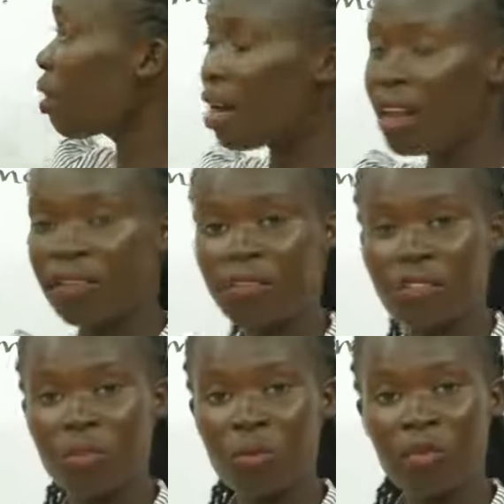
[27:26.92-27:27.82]
lift
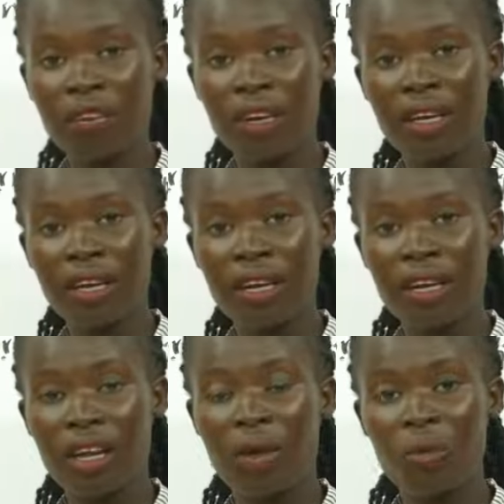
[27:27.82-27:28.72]
is moving
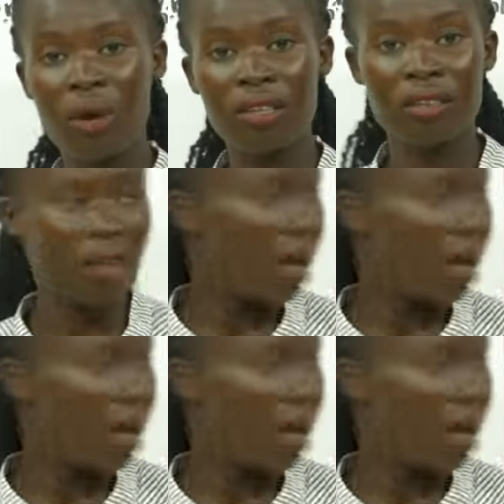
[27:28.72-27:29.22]
downwards.